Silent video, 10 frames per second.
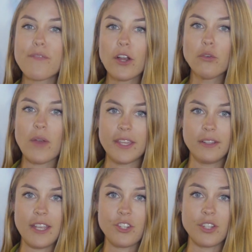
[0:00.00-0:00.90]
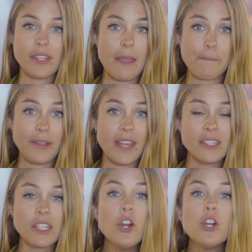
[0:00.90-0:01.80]
fair regulations in
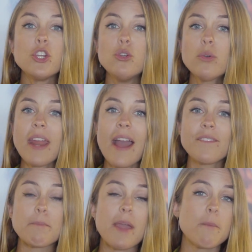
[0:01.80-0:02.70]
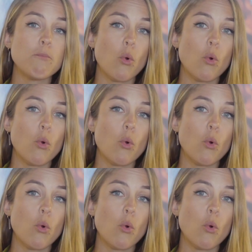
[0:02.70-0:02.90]
place, you could have to pay